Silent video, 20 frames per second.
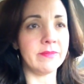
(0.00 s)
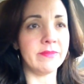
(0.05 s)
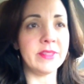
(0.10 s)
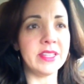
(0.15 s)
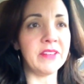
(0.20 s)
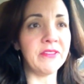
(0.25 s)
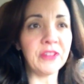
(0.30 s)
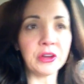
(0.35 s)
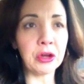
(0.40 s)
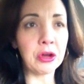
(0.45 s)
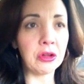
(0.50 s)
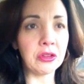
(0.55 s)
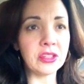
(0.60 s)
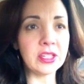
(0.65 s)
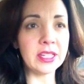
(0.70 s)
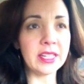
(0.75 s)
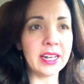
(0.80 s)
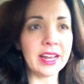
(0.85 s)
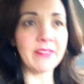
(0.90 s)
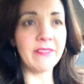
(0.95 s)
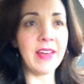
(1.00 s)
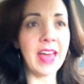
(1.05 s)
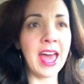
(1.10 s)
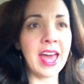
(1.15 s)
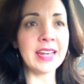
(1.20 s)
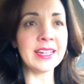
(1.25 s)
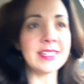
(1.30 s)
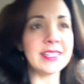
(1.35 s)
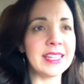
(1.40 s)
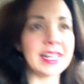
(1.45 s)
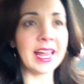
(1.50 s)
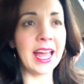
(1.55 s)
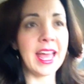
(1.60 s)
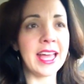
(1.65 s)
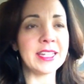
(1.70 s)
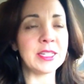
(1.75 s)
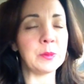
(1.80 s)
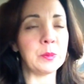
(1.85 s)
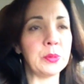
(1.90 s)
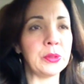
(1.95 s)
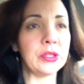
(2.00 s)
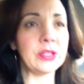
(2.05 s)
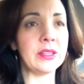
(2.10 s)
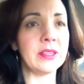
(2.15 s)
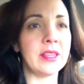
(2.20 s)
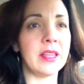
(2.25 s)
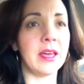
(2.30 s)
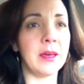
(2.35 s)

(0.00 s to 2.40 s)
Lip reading: difficulty that I've had is that I had to put